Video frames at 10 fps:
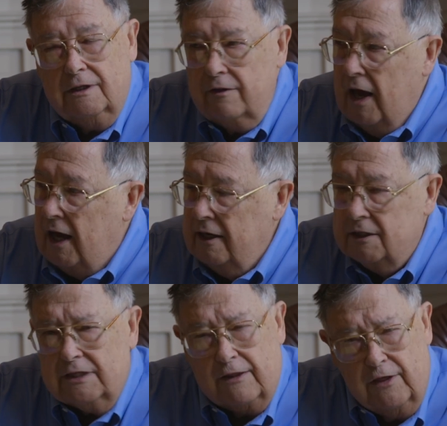that,
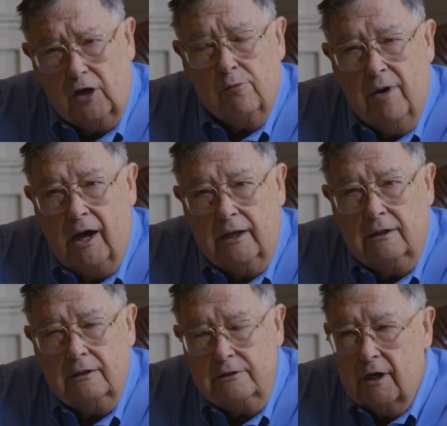as I think about it,
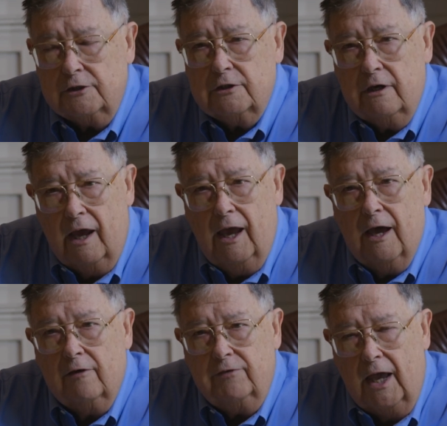doesn't
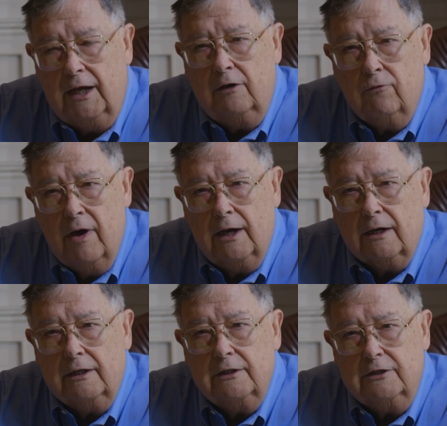have any
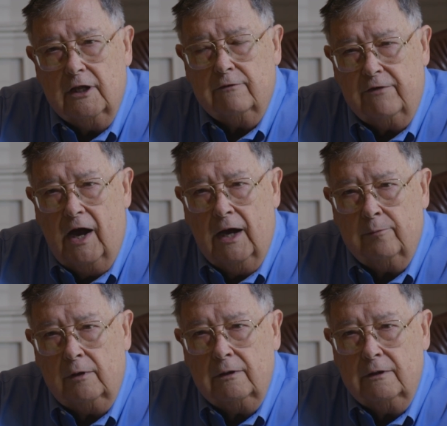readily
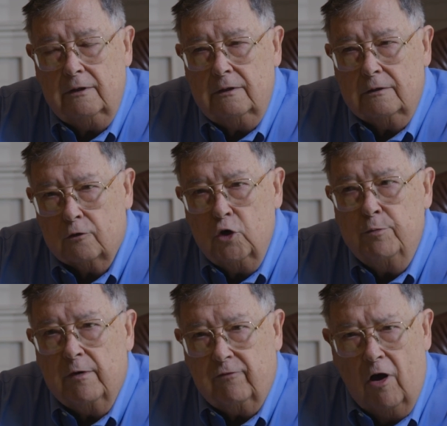identifiable
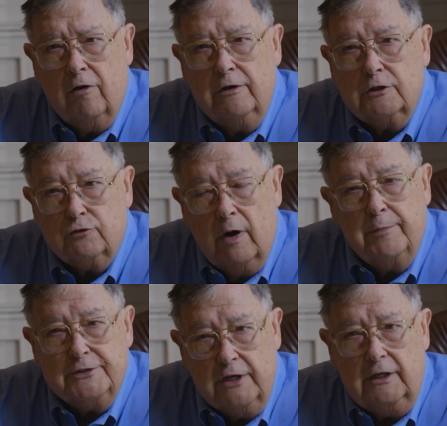group of lawyers
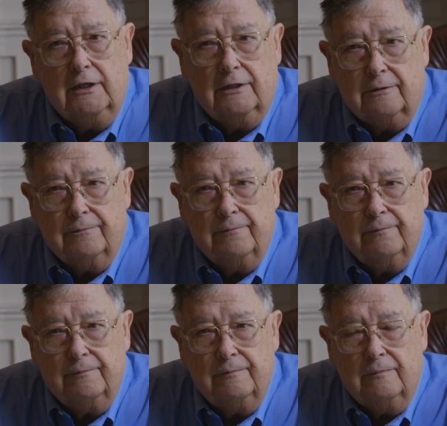representing it.
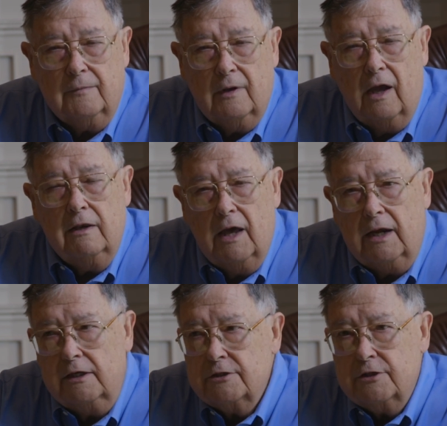And
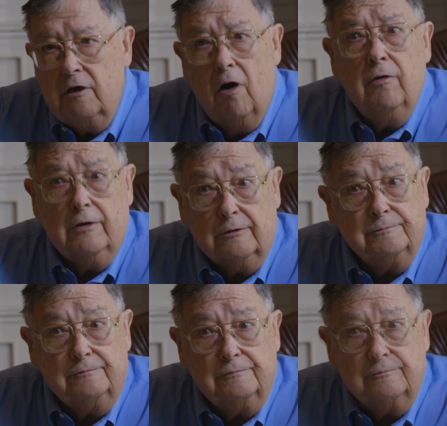that is the owner.
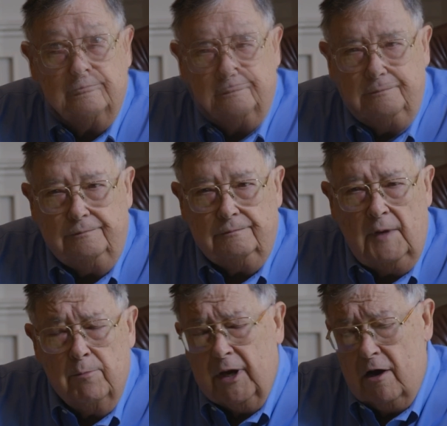
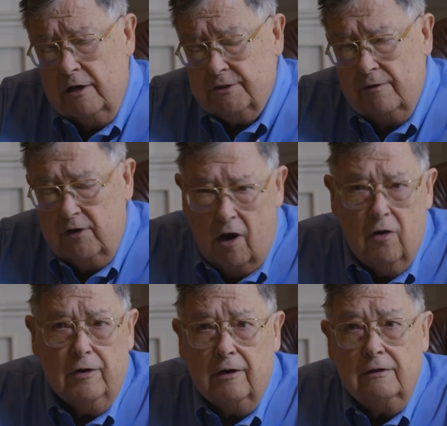Because the
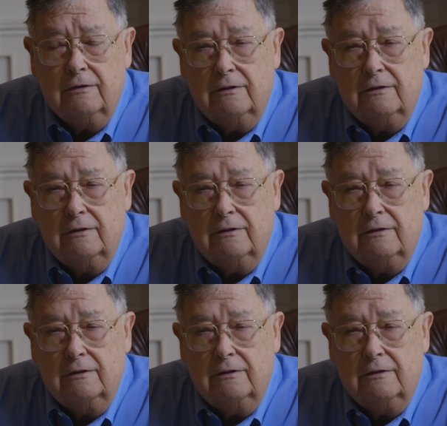owner